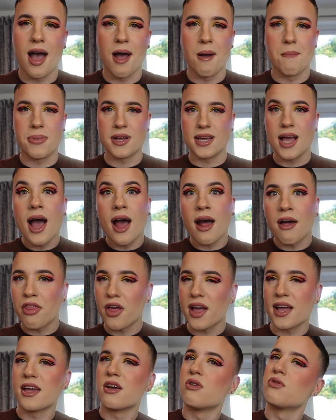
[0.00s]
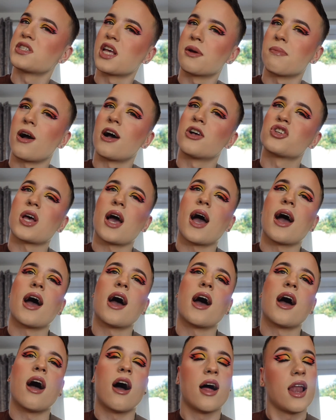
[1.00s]
But yeah, thank you all so much.
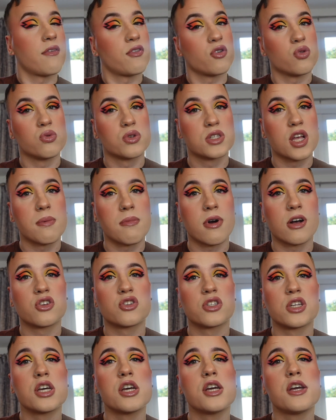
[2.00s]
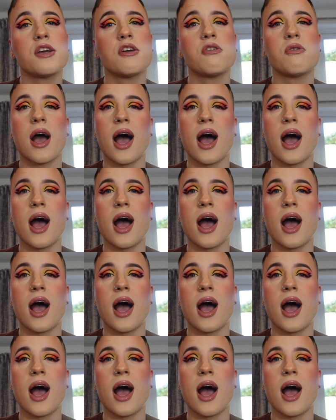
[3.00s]
I love you all so much too,